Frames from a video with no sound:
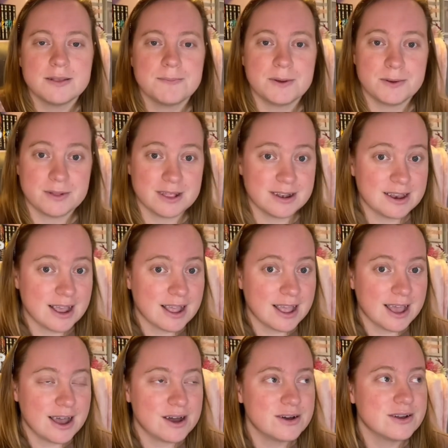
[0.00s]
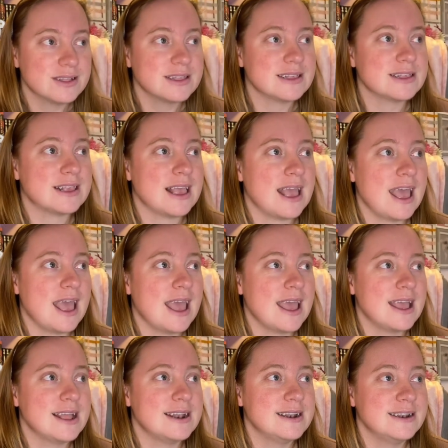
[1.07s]
built the dugouts,
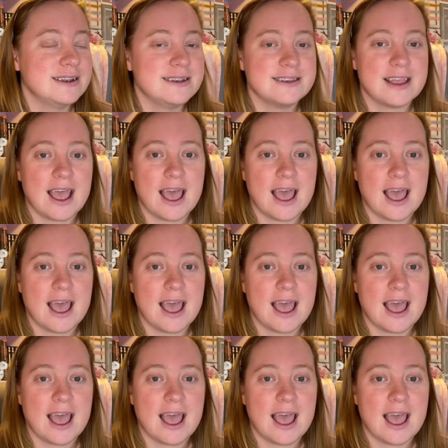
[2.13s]
and